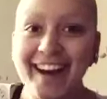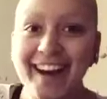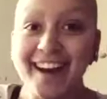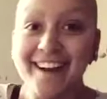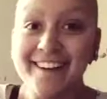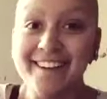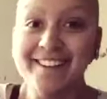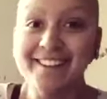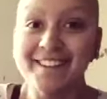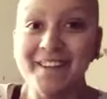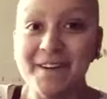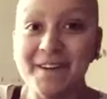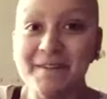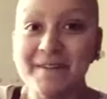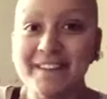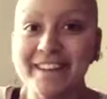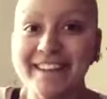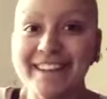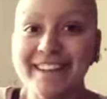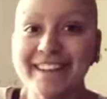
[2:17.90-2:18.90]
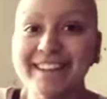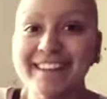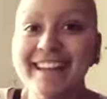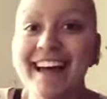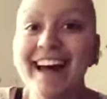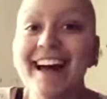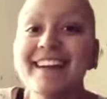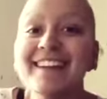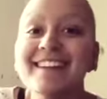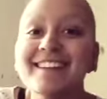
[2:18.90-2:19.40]
I just opened this
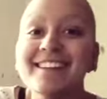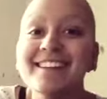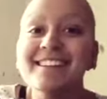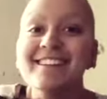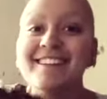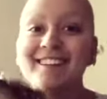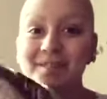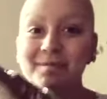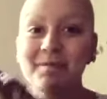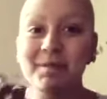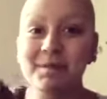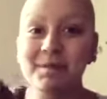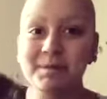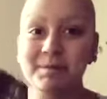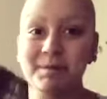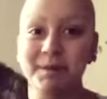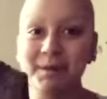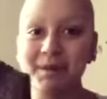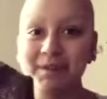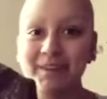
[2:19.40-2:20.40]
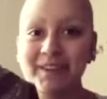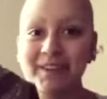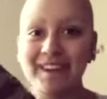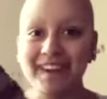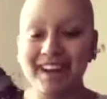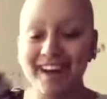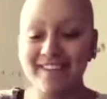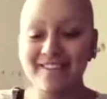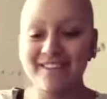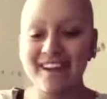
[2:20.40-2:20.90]
and it is the most beautiful
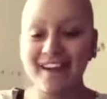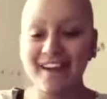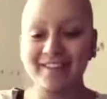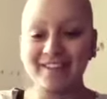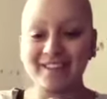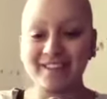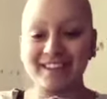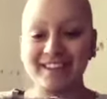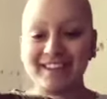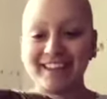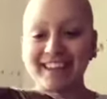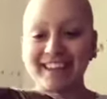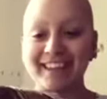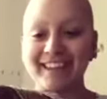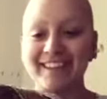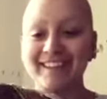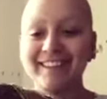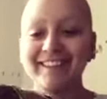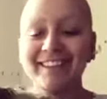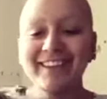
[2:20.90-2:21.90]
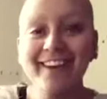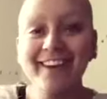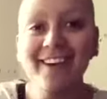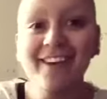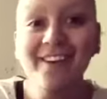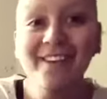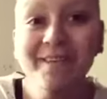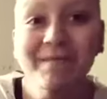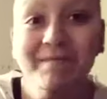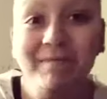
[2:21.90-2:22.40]
thing I've ever seen. Look at
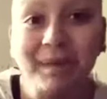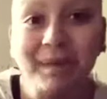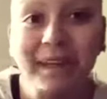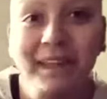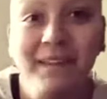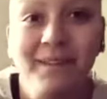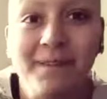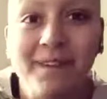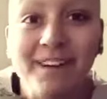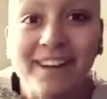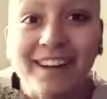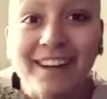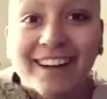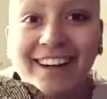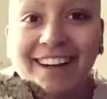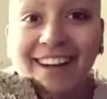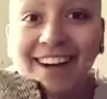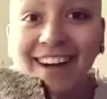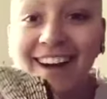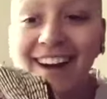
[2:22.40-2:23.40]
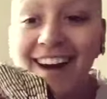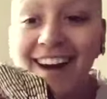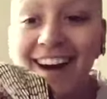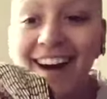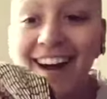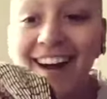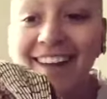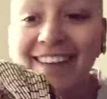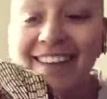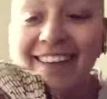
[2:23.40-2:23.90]
all the beadwork.
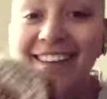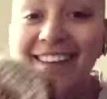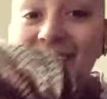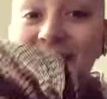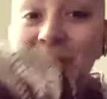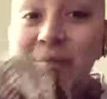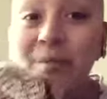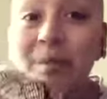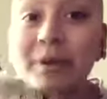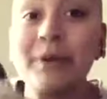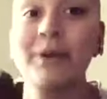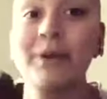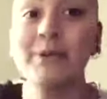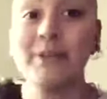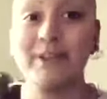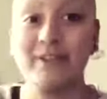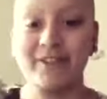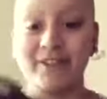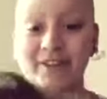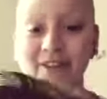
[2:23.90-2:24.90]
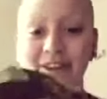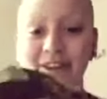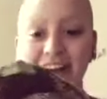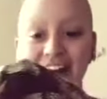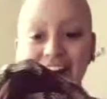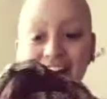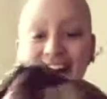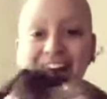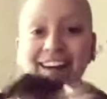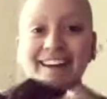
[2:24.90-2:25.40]
This is beautiful.
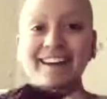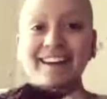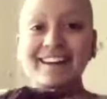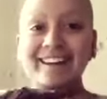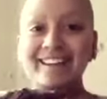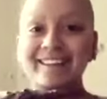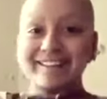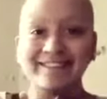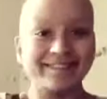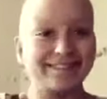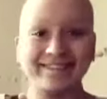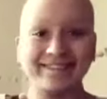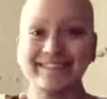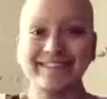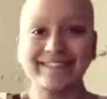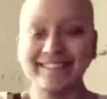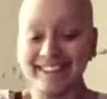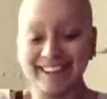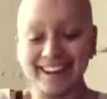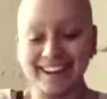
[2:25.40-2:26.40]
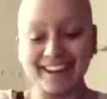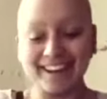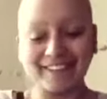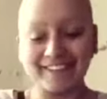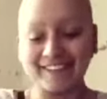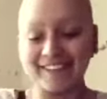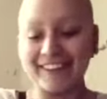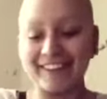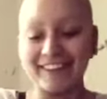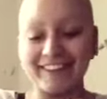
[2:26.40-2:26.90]
I
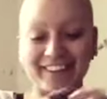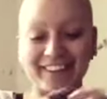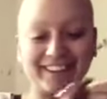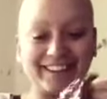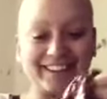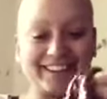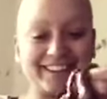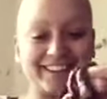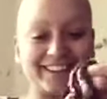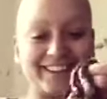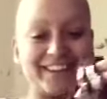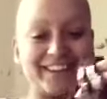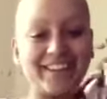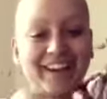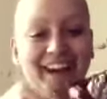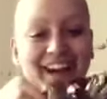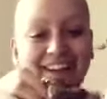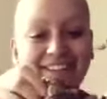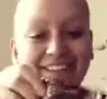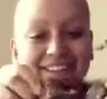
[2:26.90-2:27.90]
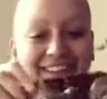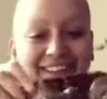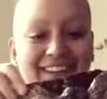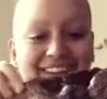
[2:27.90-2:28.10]
feel so happy